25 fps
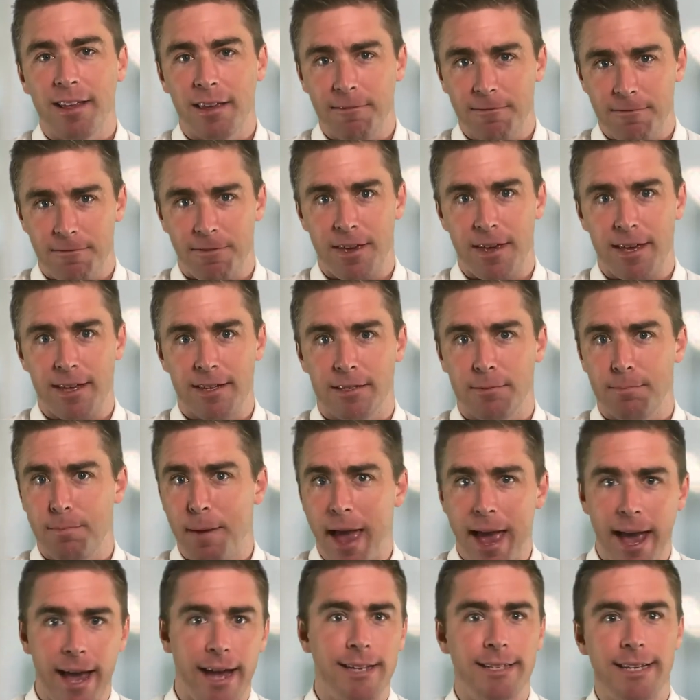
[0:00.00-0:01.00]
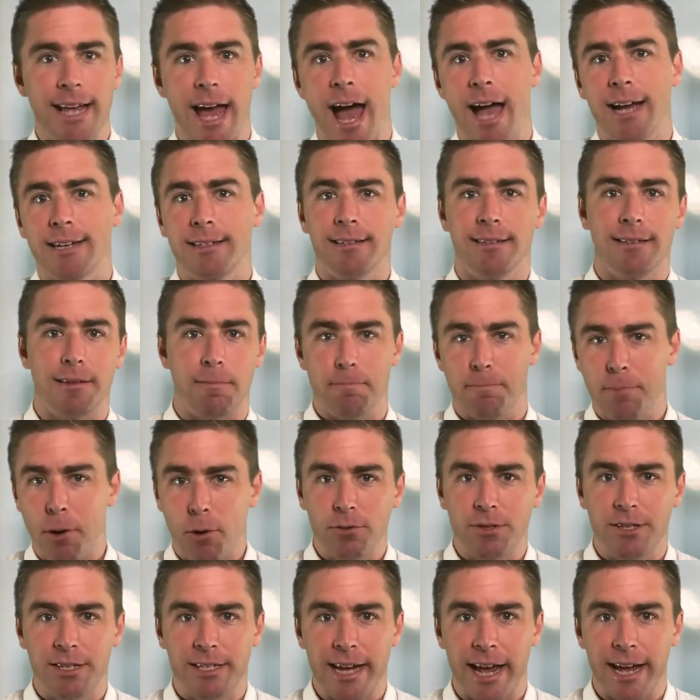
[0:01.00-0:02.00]
fees, paying taxes in
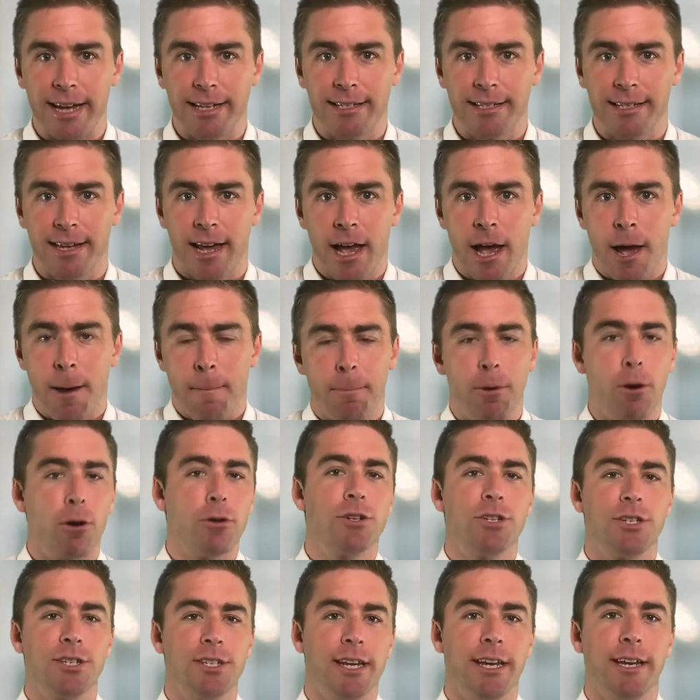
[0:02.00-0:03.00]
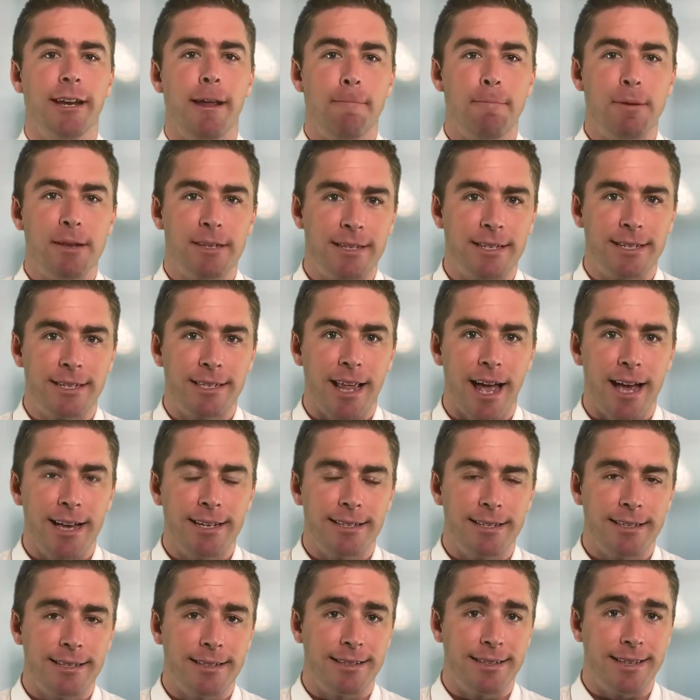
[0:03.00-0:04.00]
both states, purchasing a business
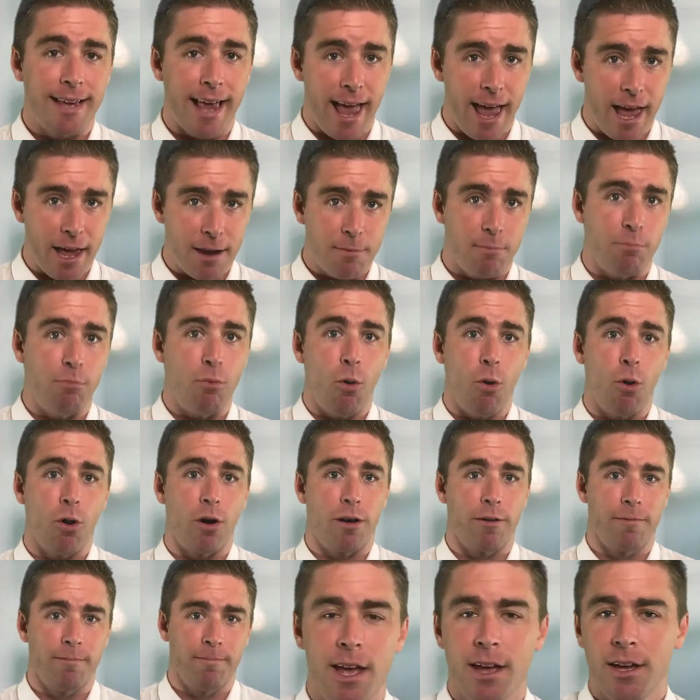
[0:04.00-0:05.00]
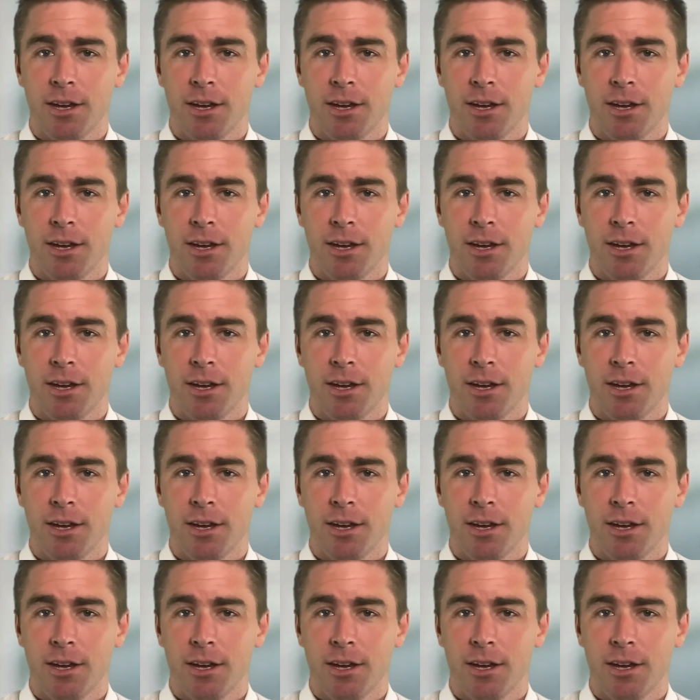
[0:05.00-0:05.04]
license, and more.